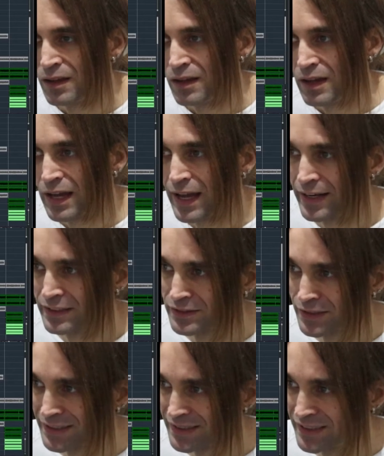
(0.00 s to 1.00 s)
And as you
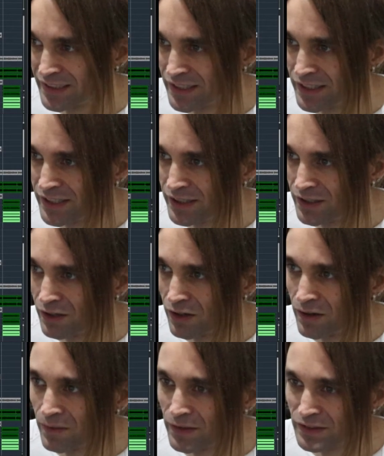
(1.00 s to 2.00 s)
can see here,
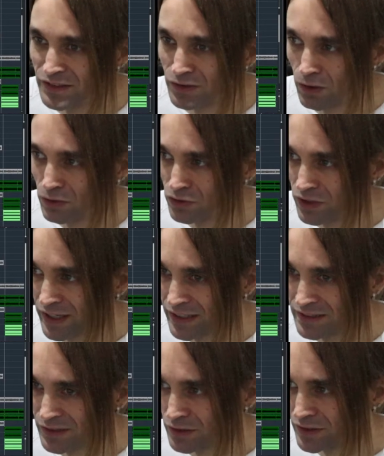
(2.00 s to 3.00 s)
the solo track is
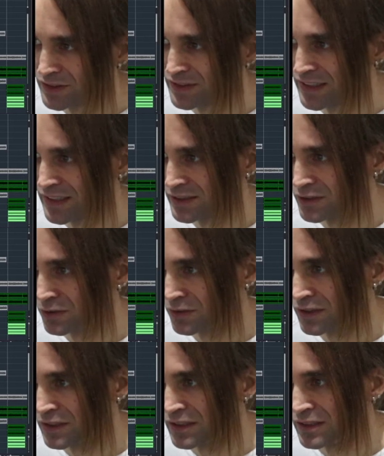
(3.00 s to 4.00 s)
also sent to
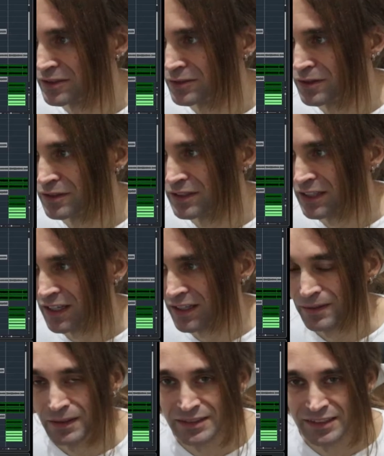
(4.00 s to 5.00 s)
the delay,
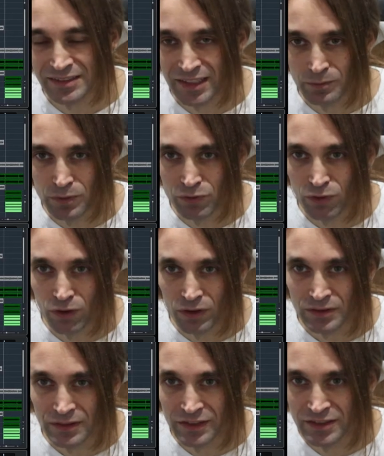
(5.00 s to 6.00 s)
as I said before.
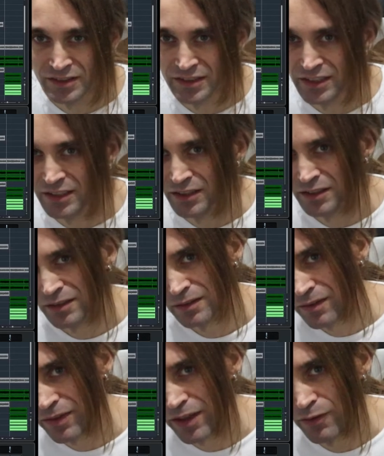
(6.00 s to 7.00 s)
This is the
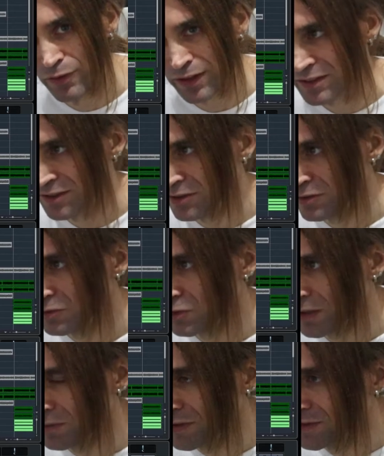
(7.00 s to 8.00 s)
effects track
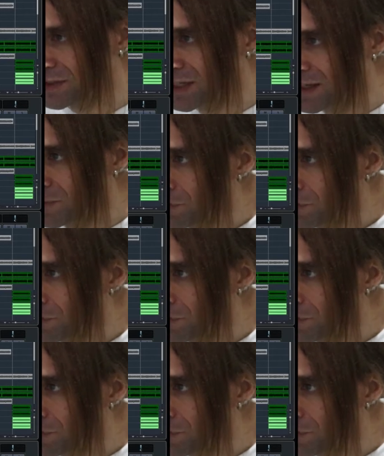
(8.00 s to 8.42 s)
with the delay.